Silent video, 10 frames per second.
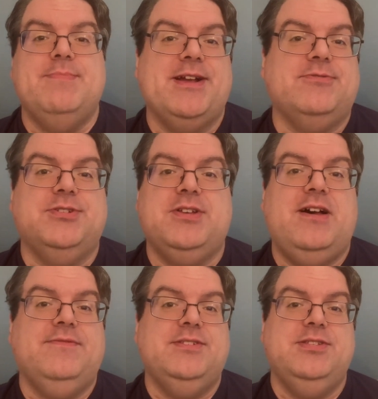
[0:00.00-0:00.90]

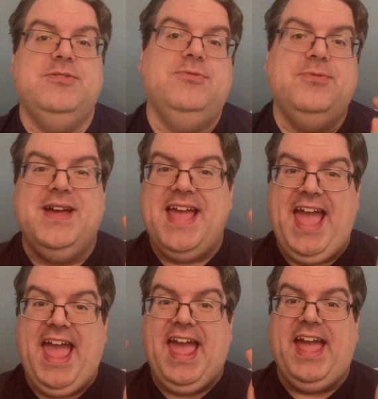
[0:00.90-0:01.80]
Microsoft's new
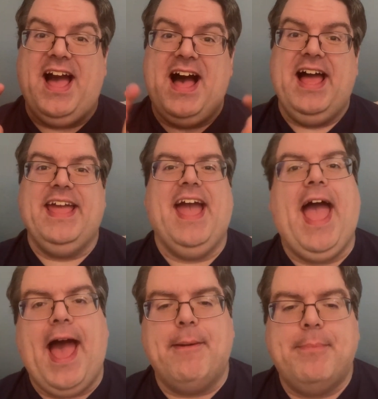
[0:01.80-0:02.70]
AI
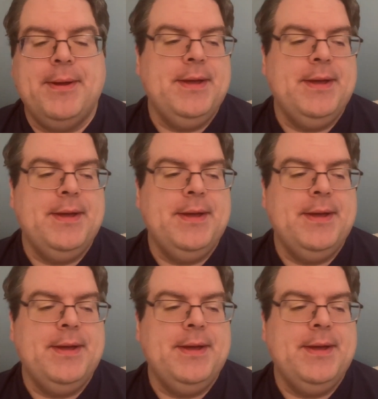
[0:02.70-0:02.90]
app.